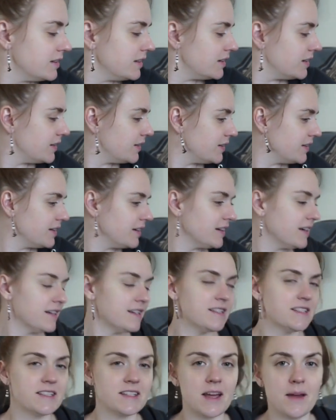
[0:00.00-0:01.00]
I
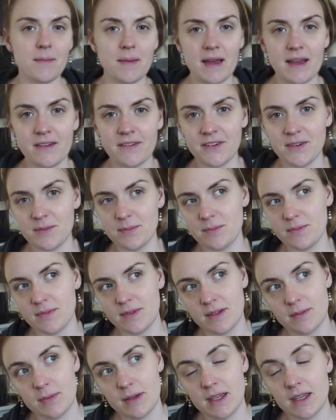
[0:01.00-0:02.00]
just got back from
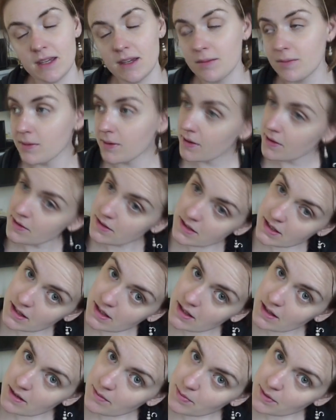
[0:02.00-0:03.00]
picking up
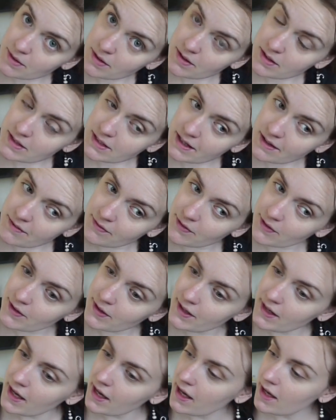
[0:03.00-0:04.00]
Rosie, put her down for
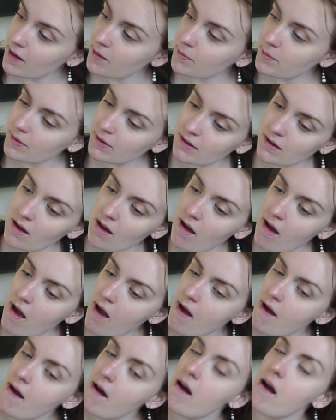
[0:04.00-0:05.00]
a nap.
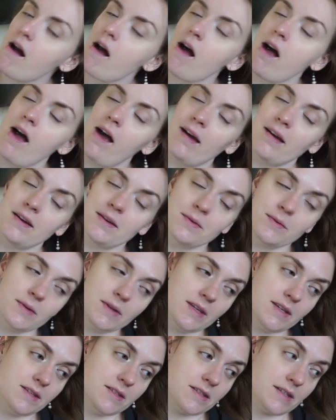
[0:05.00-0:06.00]
I could
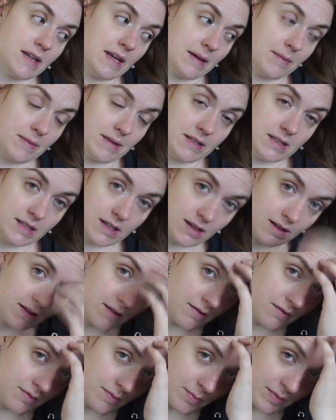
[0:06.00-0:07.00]
really use a nap
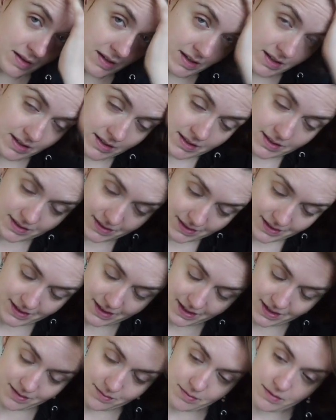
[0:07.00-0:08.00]
myself, but
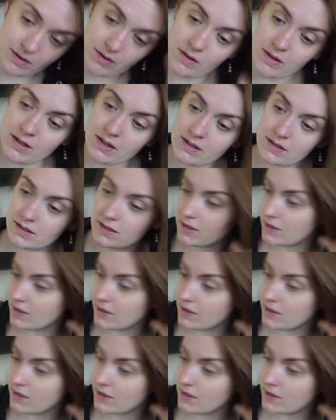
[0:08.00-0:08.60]
I am going